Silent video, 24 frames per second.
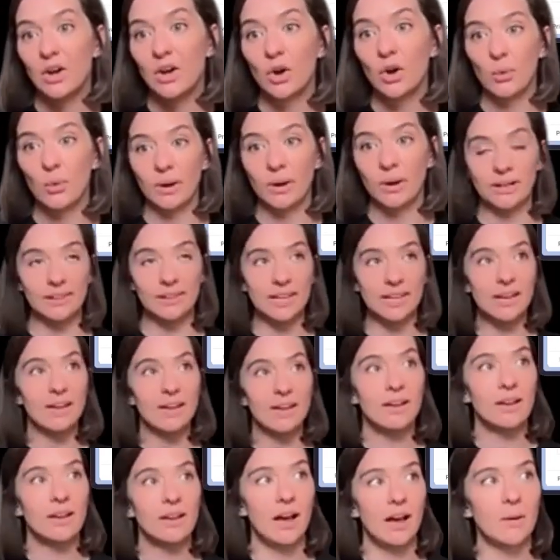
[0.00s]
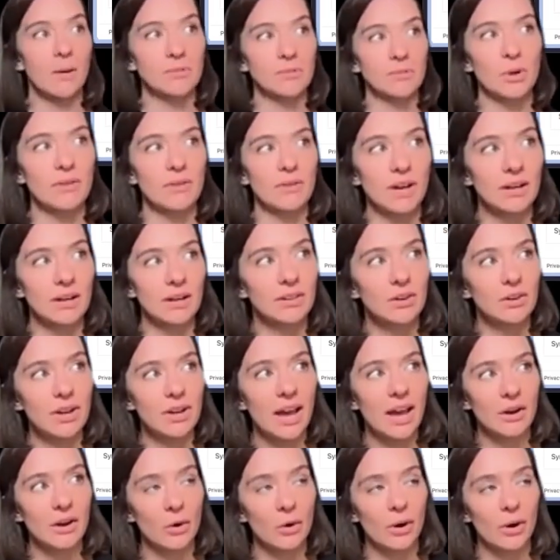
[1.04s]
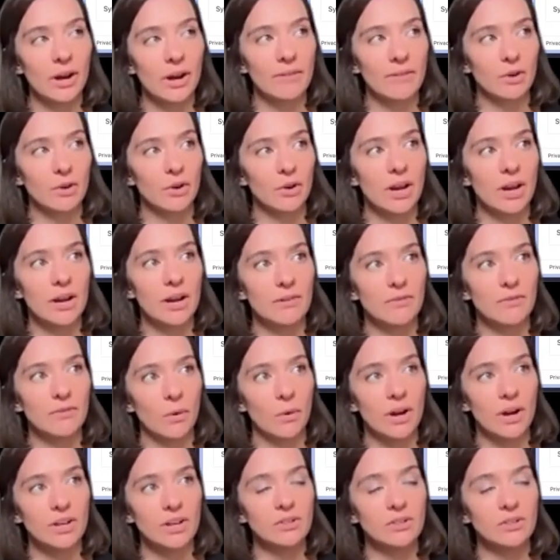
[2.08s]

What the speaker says: quickly. So I've got a little category I've created for it.